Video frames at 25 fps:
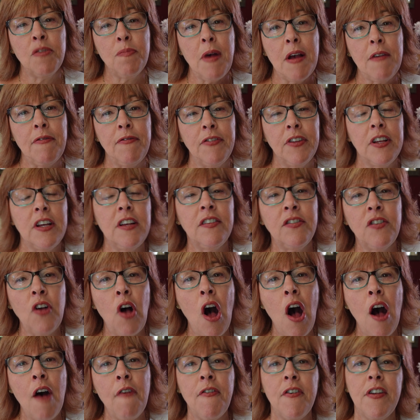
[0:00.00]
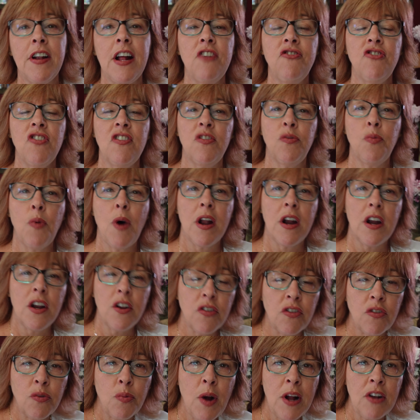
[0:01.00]
my fleece off and I just wanted a
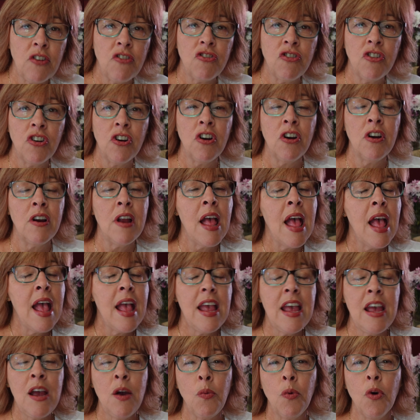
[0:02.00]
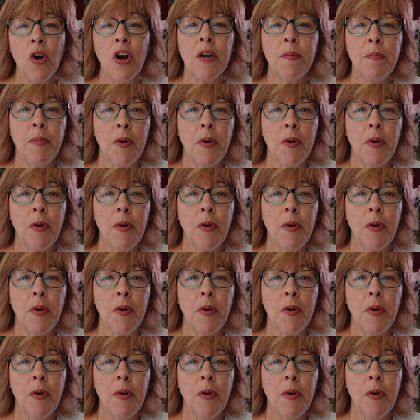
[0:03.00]
sweatshirt, it worked